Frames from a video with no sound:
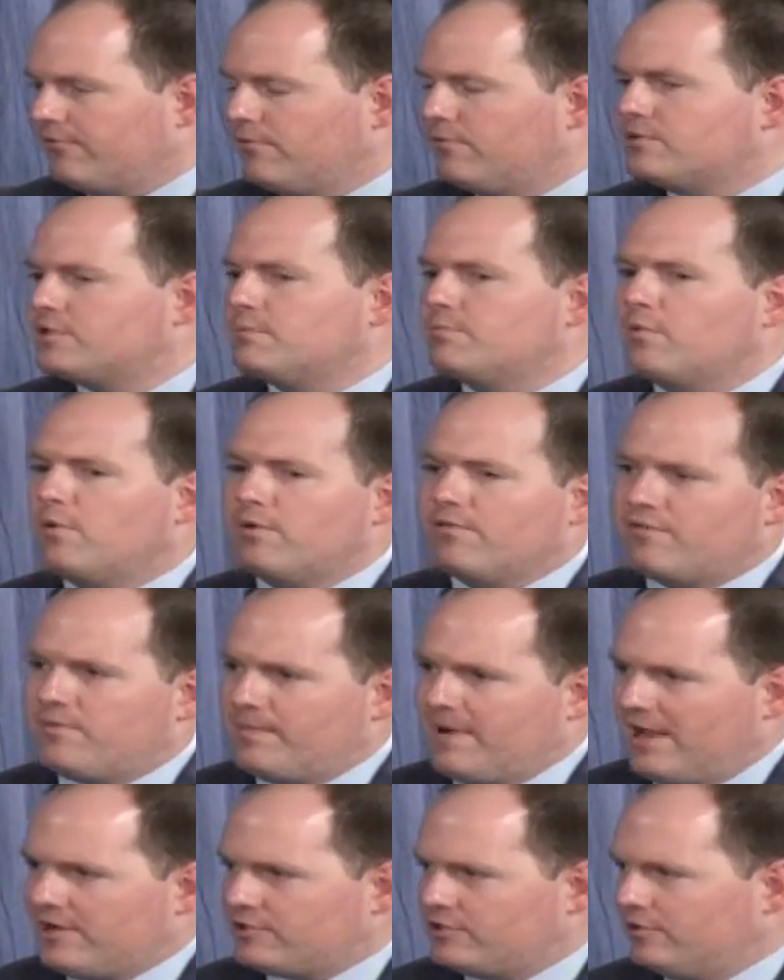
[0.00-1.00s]
Through support
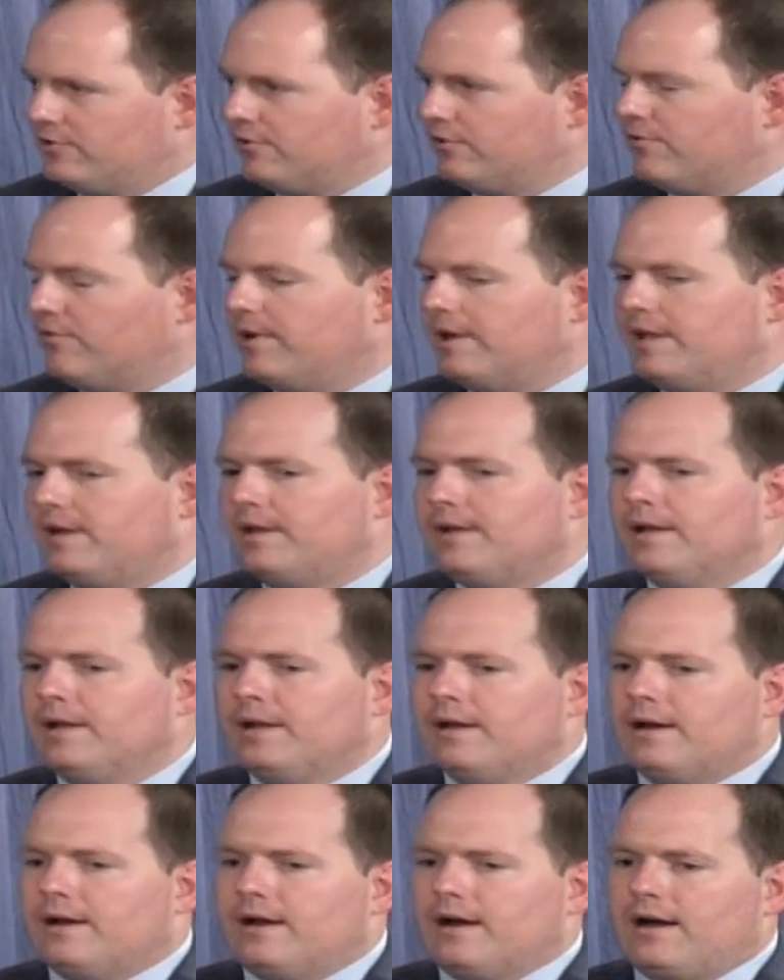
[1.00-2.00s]
from National Grid
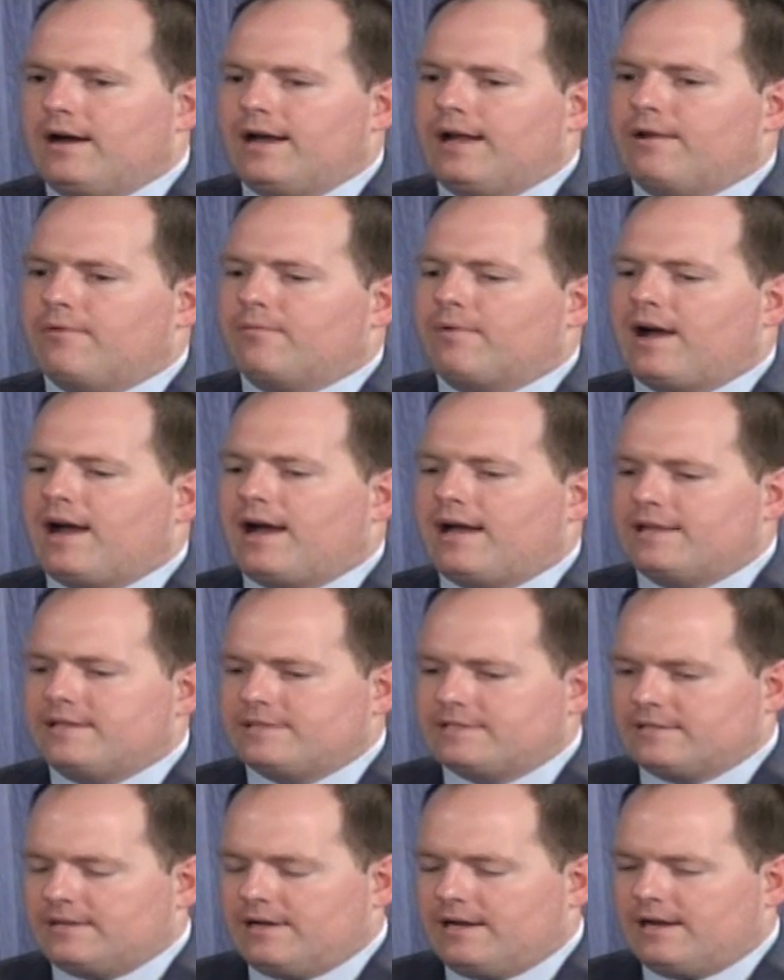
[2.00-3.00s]
and
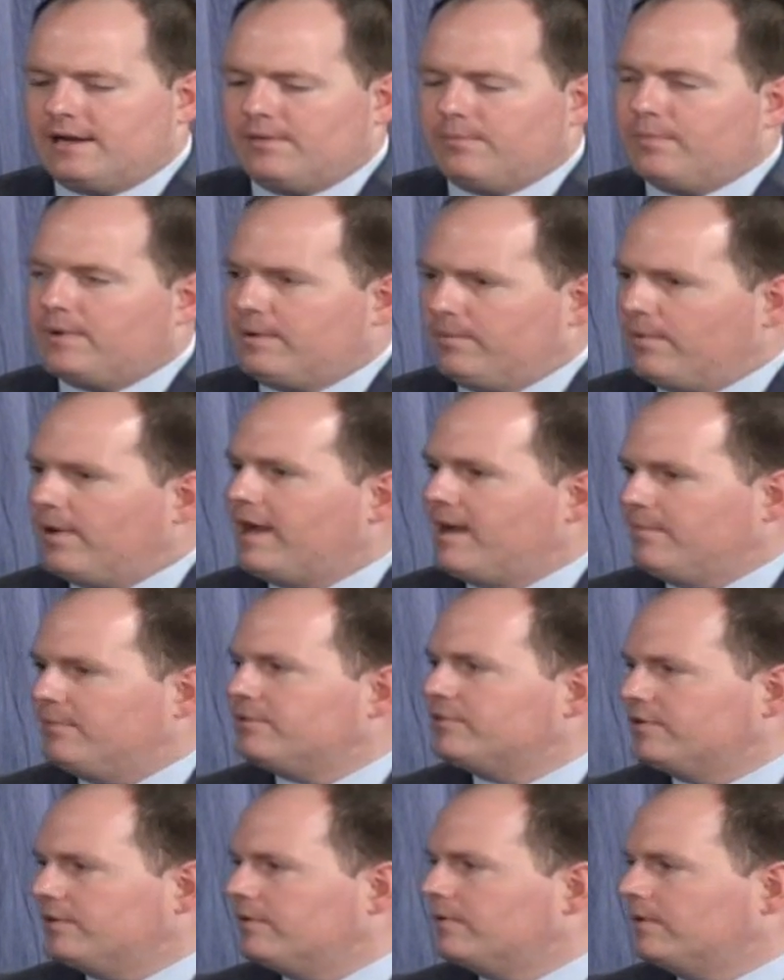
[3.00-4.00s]
RISE, we were
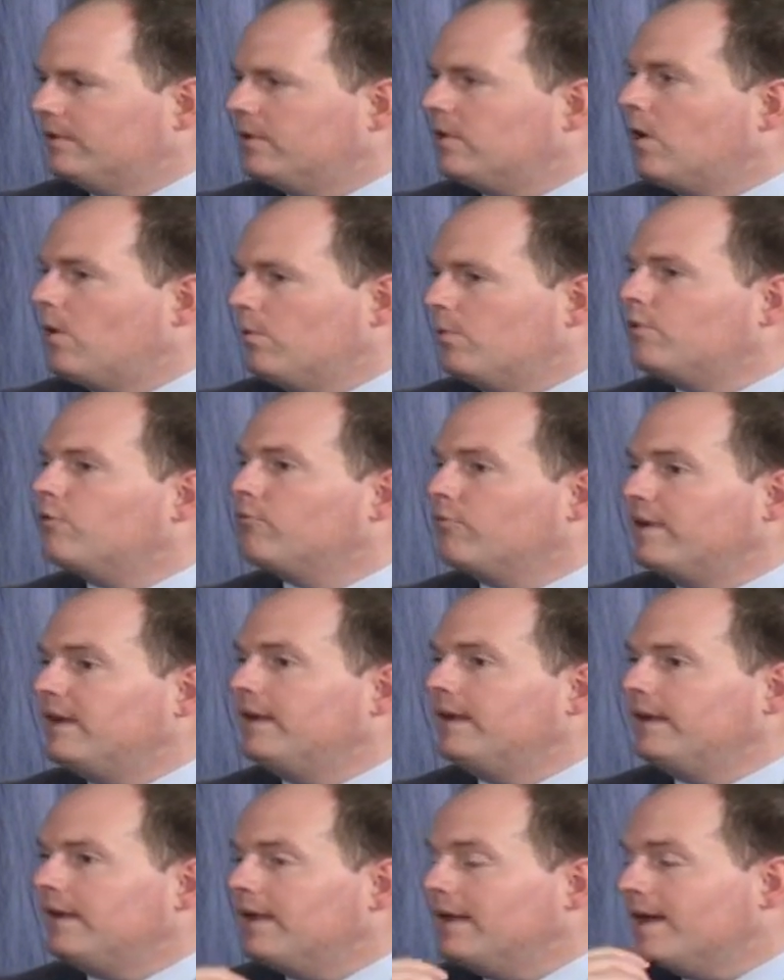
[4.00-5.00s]
able to go
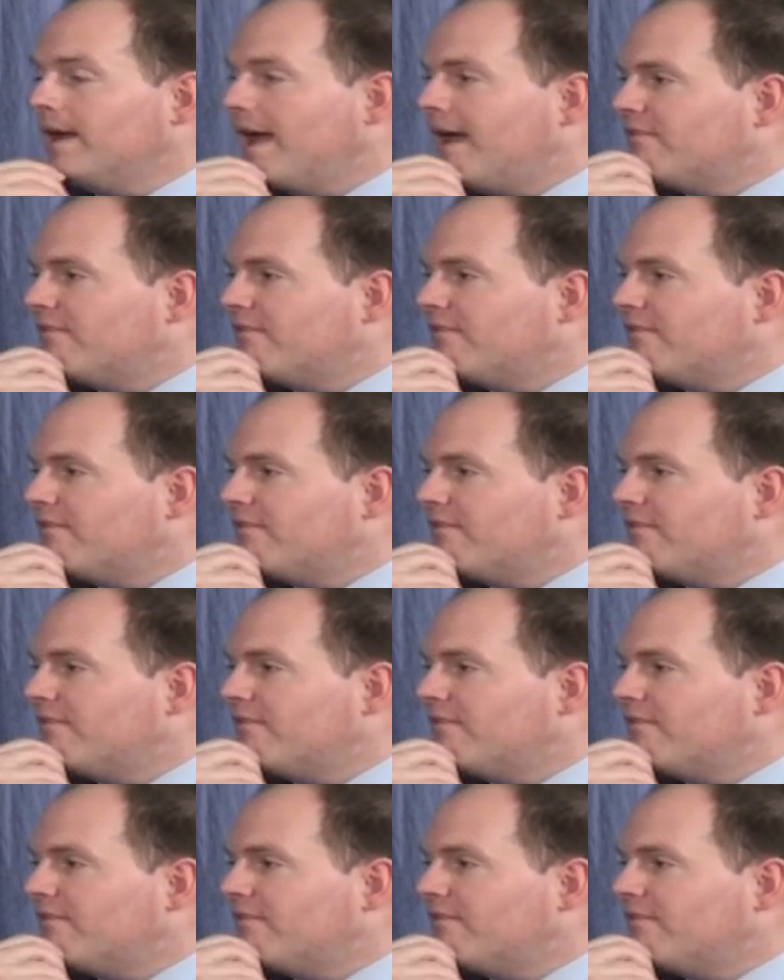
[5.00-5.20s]
green.